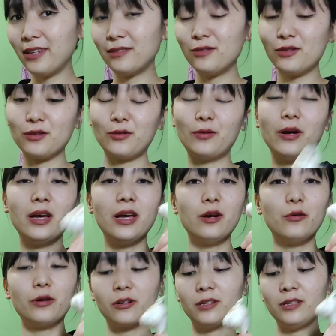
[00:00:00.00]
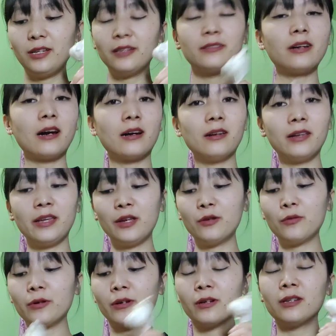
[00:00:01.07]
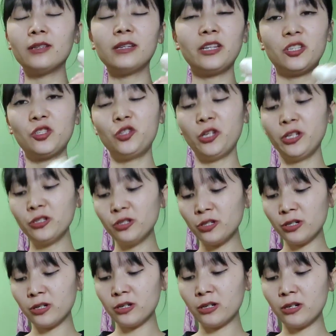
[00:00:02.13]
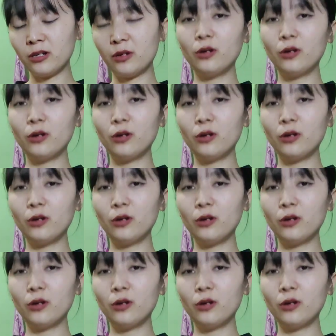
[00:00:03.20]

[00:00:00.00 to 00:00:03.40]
So we're gonna need garlic, we're gonna need ginger,